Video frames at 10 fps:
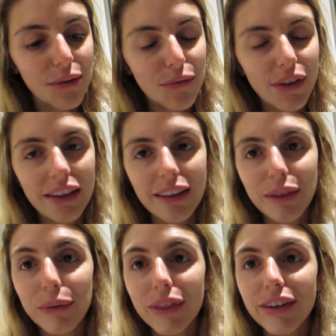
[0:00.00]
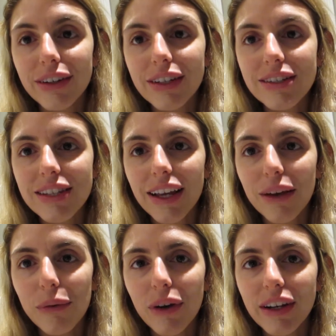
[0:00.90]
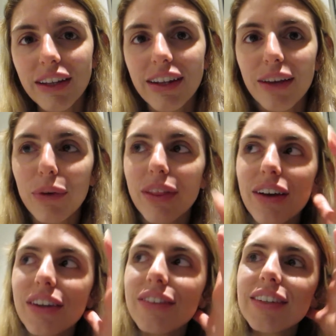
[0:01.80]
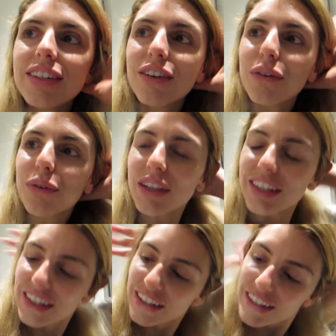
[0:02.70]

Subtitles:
Finally in the 130s like I wanted without even really